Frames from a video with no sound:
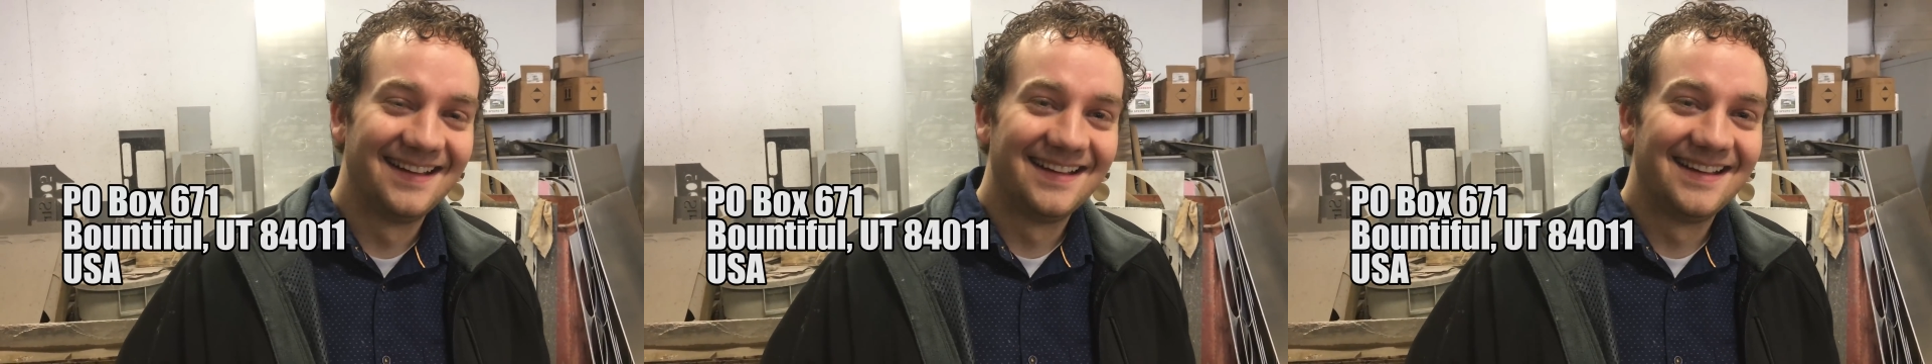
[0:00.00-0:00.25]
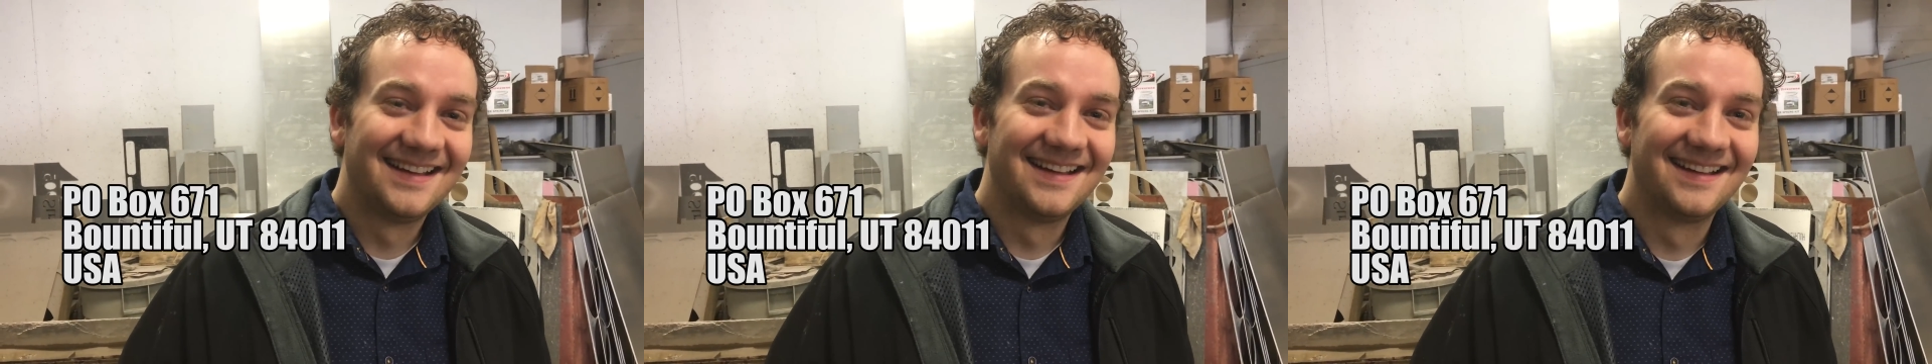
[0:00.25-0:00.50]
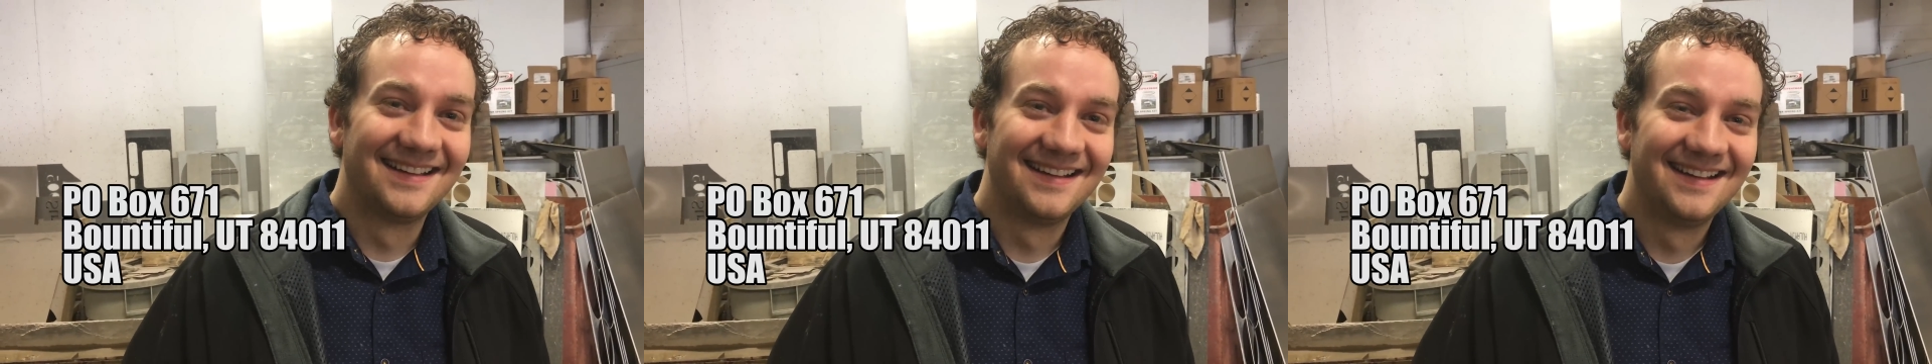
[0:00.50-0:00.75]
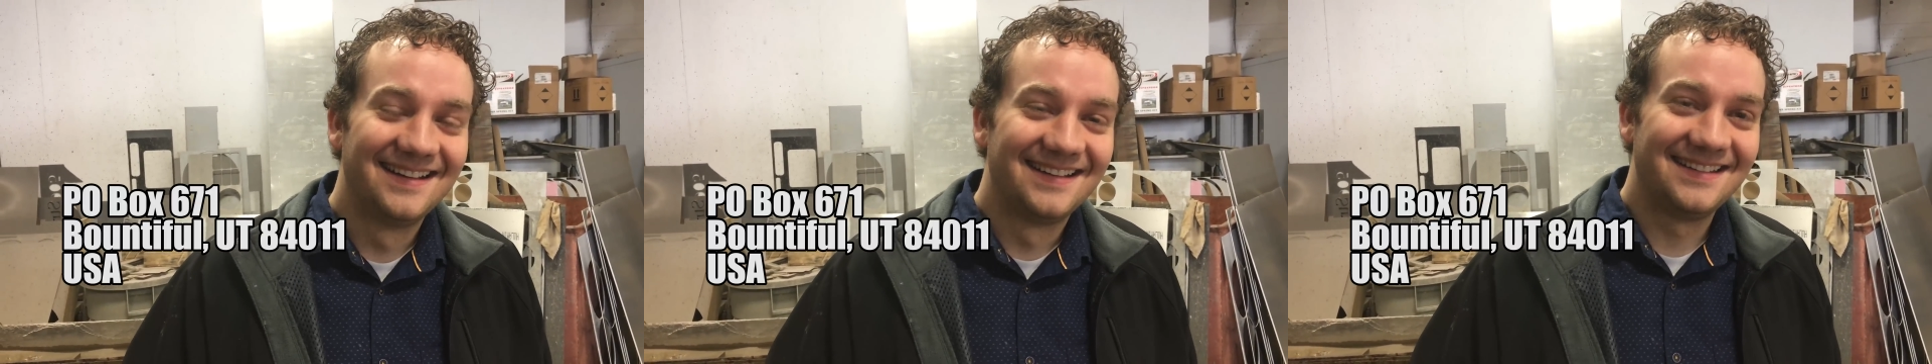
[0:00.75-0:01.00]
My bad
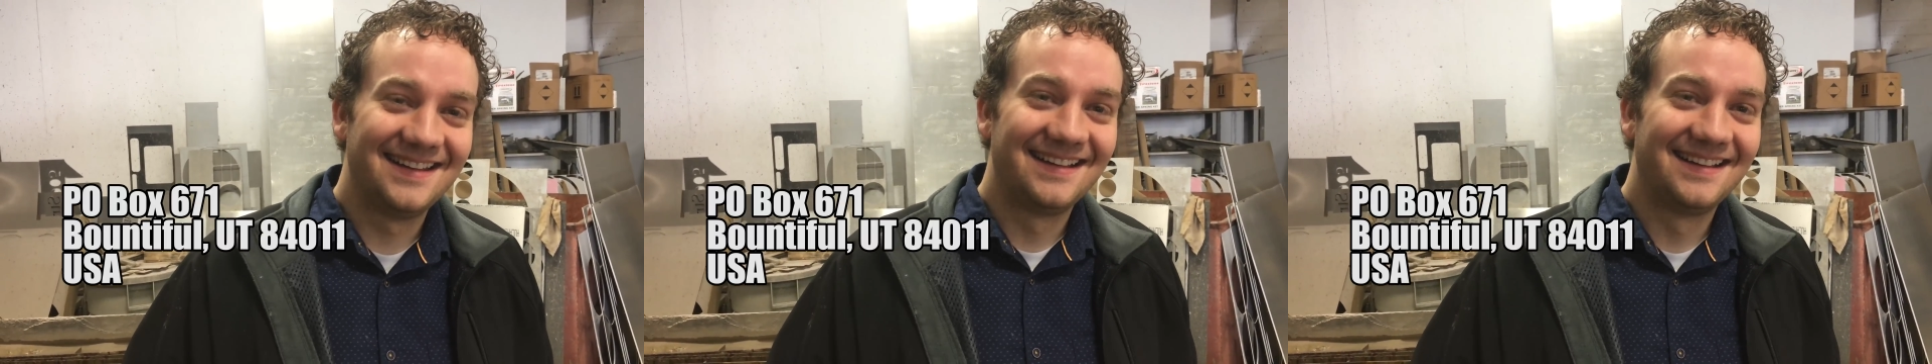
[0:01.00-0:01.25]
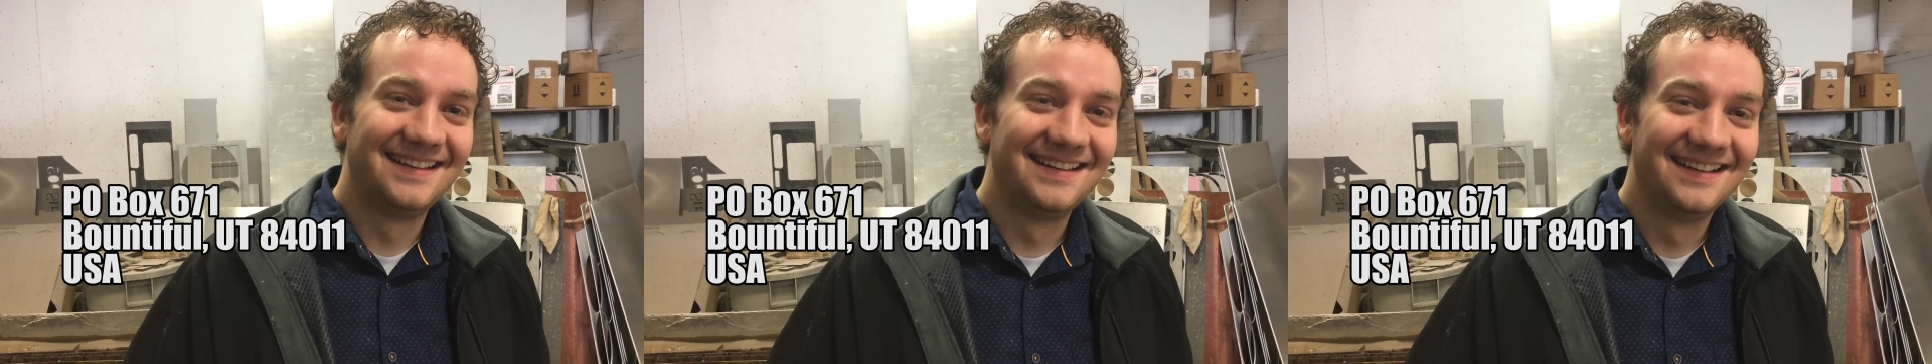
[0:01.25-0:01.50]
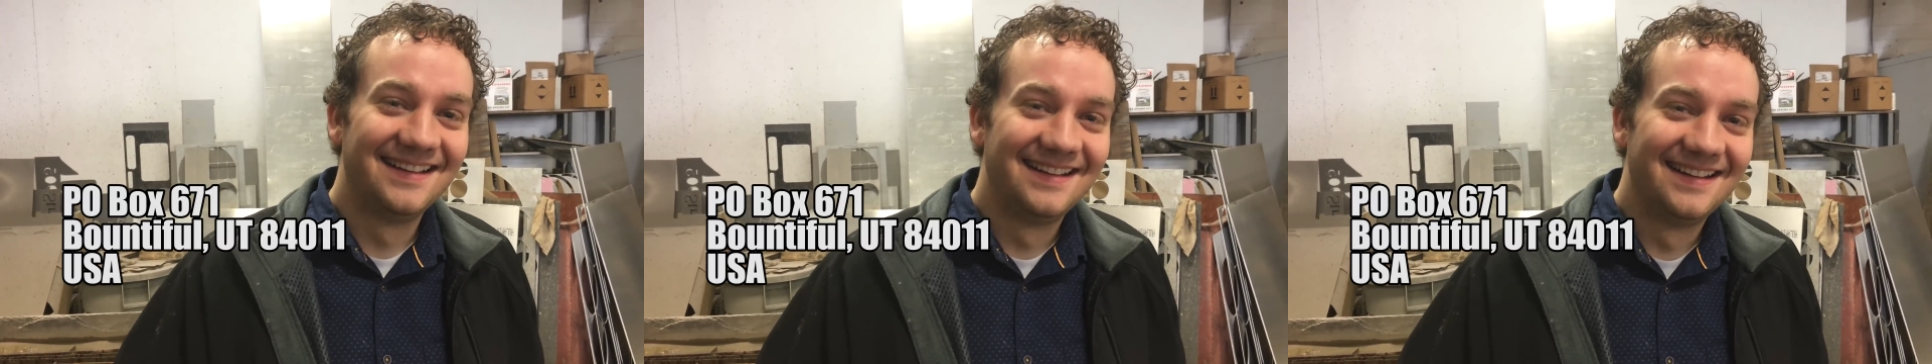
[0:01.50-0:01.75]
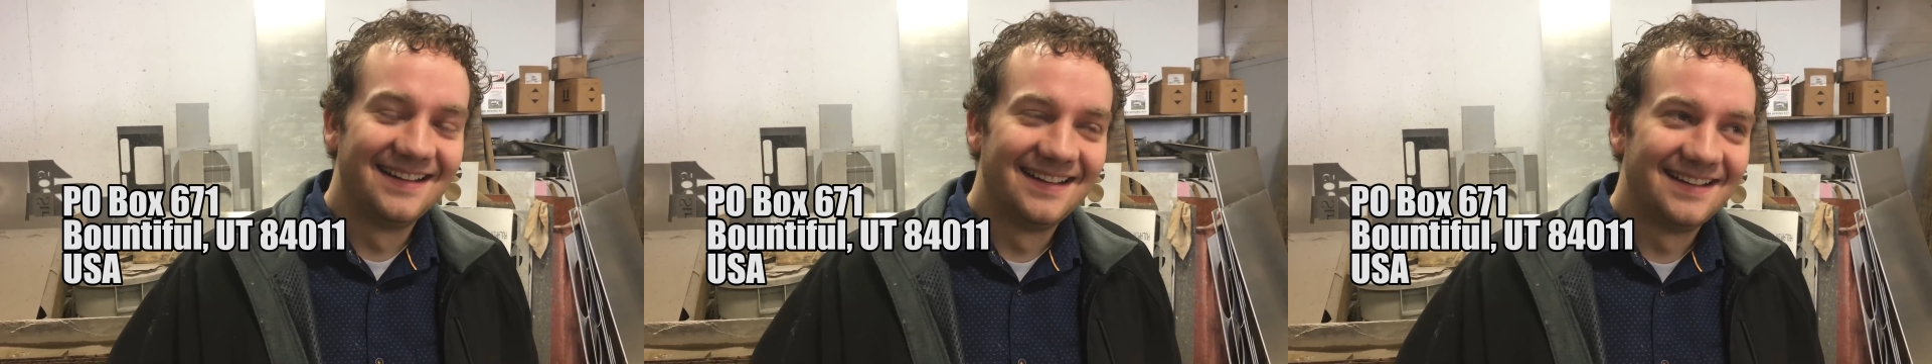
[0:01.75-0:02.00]
nothing
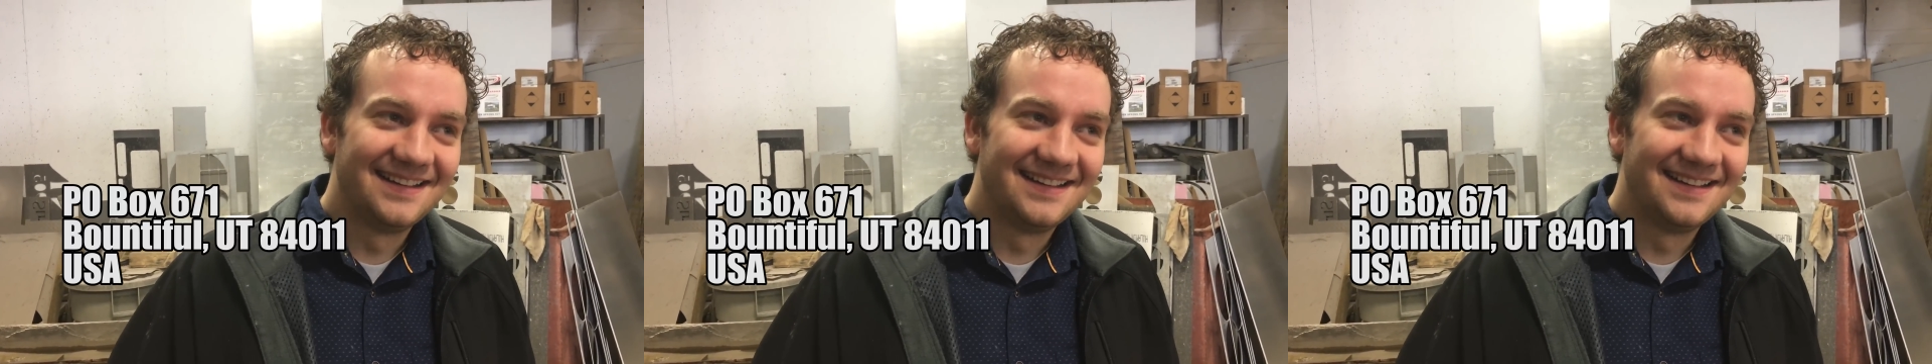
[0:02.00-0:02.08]
illegal.